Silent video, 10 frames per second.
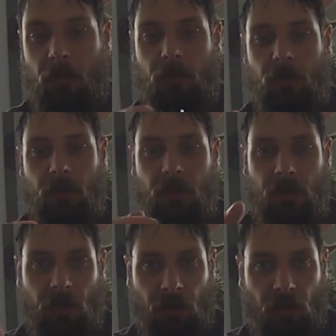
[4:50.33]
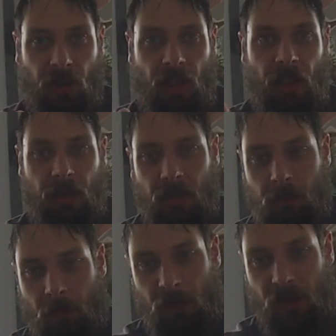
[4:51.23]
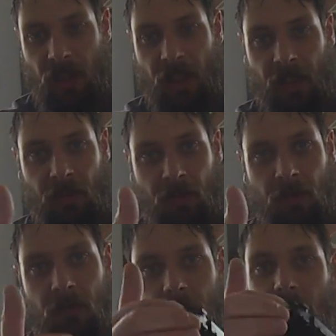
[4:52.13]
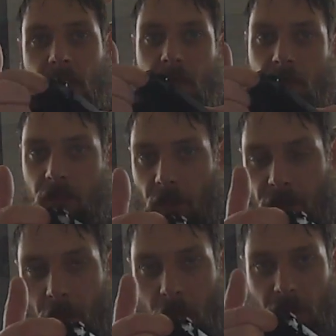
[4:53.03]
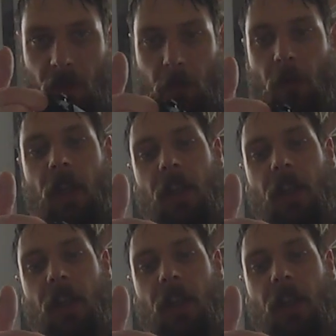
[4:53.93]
you can see it. You push it in, force the spring in a little